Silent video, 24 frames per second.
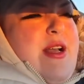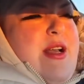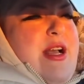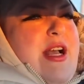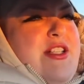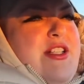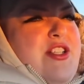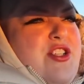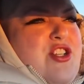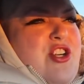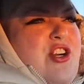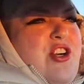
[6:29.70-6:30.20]

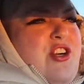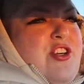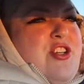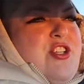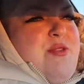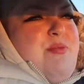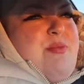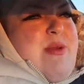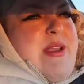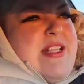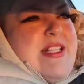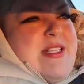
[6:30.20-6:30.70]
a
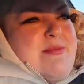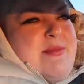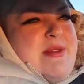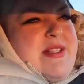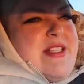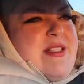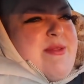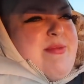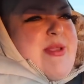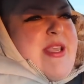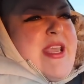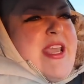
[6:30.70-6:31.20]
church
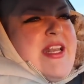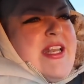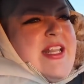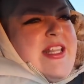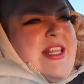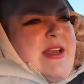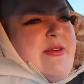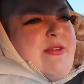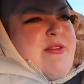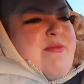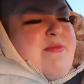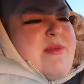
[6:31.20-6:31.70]
basement spaghetti
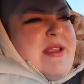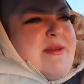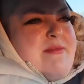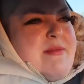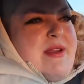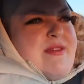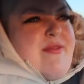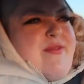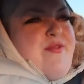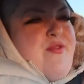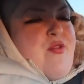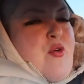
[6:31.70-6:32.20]
that would make
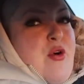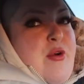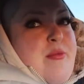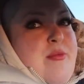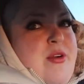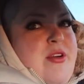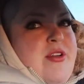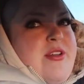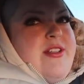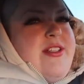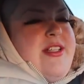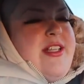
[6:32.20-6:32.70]
my
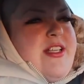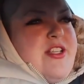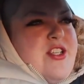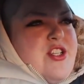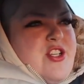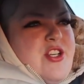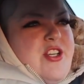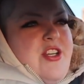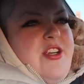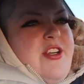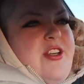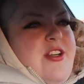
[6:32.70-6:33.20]
former
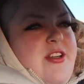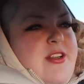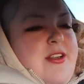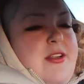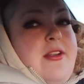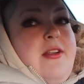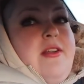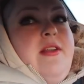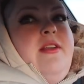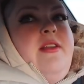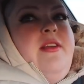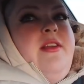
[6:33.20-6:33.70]
teacher,
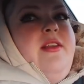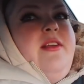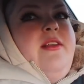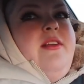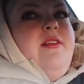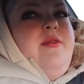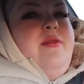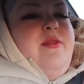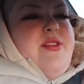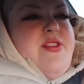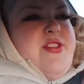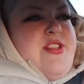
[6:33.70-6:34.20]

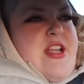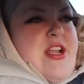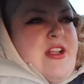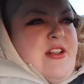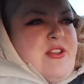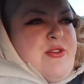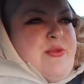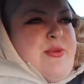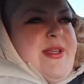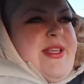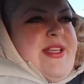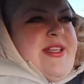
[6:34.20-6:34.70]
Sarah
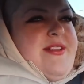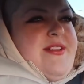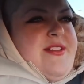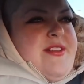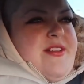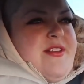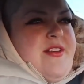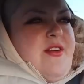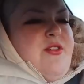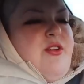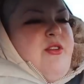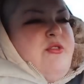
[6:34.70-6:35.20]

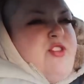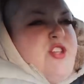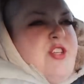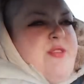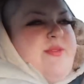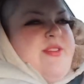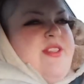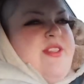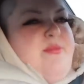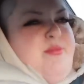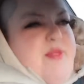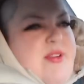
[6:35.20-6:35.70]
Louise, oh no, she
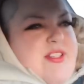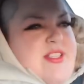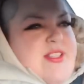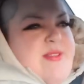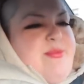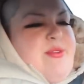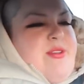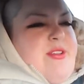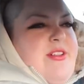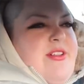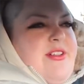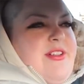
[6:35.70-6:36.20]
was the
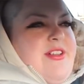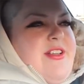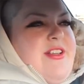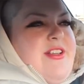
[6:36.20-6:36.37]
principal.